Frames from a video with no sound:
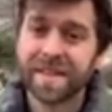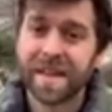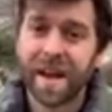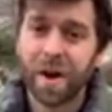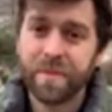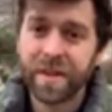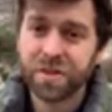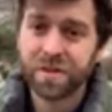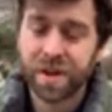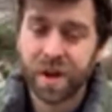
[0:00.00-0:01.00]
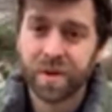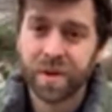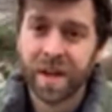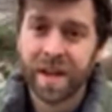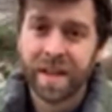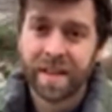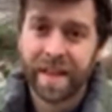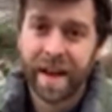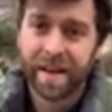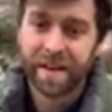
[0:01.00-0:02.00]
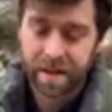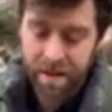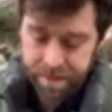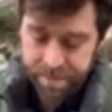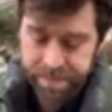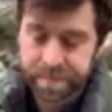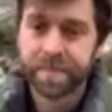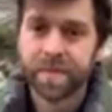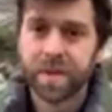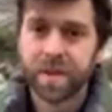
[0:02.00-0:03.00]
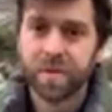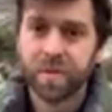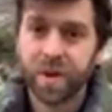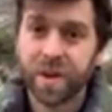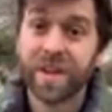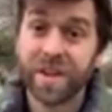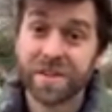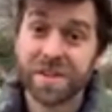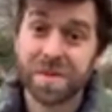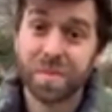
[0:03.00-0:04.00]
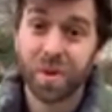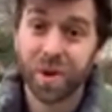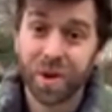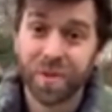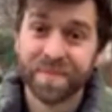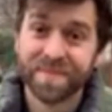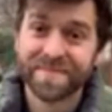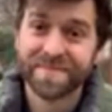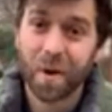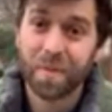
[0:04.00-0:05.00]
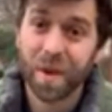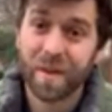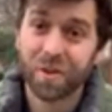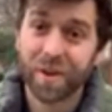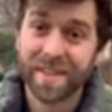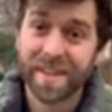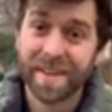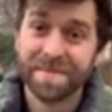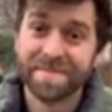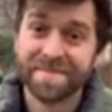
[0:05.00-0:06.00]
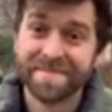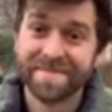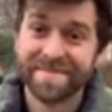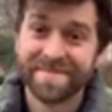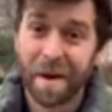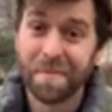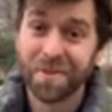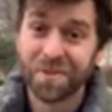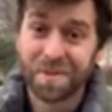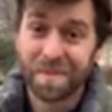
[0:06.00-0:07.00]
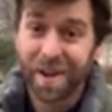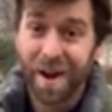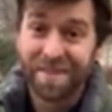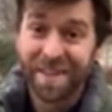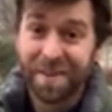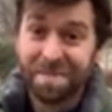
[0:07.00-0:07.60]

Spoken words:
I hope that you know that we're here to support you. I hope you have a great day. I'm going to drink my coffee now.